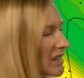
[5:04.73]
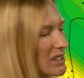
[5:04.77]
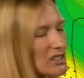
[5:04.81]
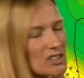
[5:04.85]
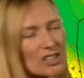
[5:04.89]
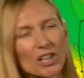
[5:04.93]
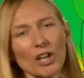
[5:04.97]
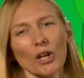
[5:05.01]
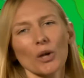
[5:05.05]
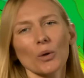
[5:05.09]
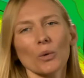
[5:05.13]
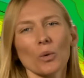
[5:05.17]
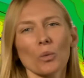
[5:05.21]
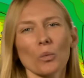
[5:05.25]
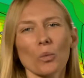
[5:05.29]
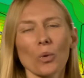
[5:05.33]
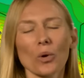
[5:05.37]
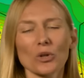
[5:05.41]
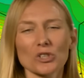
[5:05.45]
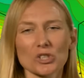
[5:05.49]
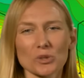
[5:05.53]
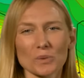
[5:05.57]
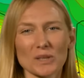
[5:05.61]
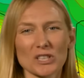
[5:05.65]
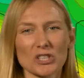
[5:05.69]
So
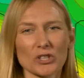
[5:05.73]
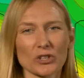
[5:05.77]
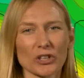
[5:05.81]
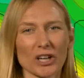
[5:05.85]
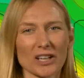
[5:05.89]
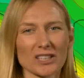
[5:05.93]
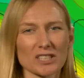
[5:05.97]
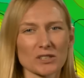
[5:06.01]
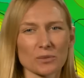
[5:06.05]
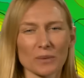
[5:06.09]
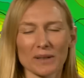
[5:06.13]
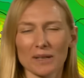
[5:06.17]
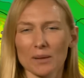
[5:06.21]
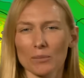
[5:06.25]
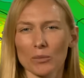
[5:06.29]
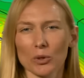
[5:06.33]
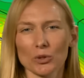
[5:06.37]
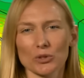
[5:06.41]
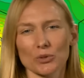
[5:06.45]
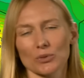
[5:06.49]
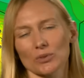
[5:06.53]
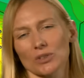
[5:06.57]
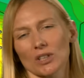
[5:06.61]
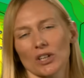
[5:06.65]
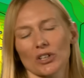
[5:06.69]
what do we trust when the
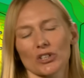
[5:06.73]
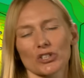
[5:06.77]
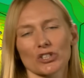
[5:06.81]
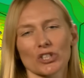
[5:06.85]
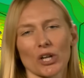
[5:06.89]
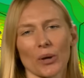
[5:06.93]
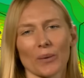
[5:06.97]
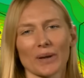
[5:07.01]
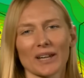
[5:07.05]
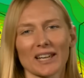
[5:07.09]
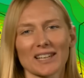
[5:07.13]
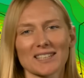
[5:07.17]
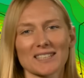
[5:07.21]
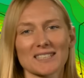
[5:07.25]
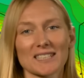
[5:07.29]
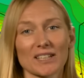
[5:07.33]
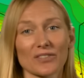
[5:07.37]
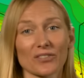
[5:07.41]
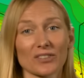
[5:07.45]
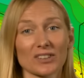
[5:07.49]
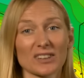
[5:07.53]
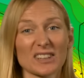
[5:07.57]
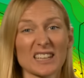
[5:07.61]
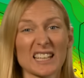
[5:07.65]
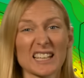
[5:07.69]
models are showing us
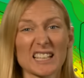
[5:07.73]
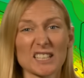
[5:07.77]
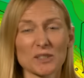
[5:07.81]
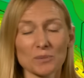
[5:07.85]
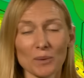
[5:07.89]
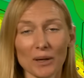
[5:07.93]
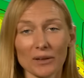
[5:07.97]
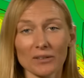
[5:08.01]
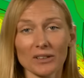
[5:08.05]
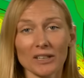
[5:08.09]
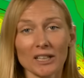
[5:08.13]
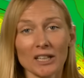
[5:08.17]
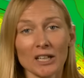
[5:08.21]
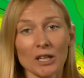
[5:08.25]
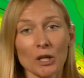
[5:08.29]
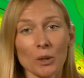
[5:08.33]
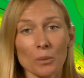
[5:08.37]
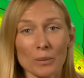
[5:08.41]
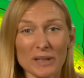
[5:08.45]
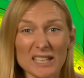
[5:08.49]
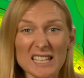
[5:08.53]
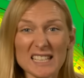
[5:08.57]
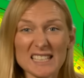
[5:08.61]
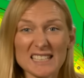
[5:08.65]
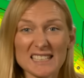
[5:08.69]
different things? Well,
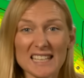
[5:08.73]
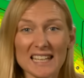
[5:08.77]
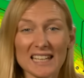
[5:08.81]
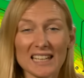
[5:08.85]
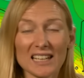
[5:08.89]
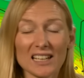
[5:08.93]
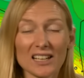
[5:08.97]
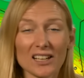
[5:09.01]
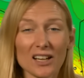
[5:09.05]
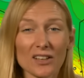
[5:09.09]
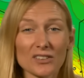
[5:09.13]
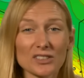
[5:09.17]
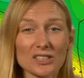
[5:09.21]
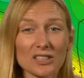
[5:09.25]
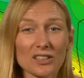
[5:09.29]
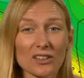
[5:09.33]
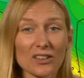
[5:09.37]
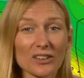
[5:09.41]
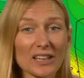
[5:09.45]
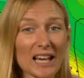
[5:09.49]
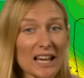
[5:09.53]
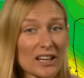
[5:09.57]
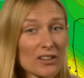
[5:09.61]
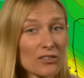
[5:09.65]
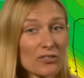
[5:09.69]
we need to take a closer
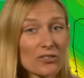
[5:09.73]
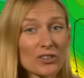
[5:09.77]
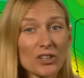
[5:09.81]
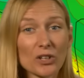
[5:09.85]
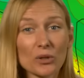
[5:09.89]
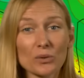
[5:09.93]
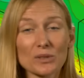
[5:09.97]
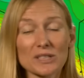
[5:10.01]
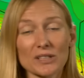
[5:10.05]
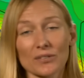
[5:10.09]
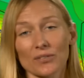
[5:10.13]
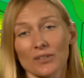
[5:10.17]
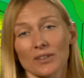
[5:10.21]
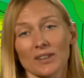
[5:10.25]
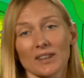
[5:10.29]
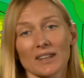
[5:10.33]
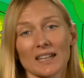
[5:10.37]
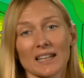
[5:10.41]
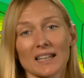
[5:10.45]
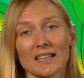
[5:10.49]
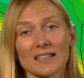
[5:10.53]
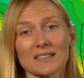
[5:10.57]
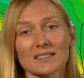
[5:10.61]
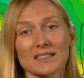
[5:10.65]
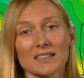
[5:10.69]
look at a few different
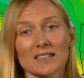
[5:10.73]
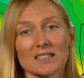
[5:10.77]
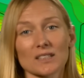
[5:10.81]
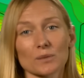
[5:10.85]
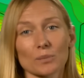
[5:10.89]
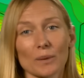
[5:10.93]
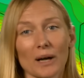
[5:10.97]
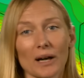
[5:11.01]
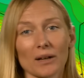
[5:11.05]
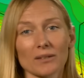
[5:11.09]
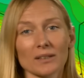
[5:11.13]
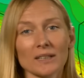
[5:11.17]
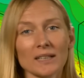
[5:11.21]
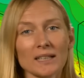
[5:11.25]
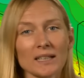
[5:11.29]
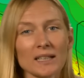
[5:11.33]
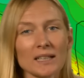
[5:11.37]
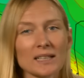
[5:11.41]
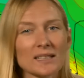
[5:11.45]
things as well.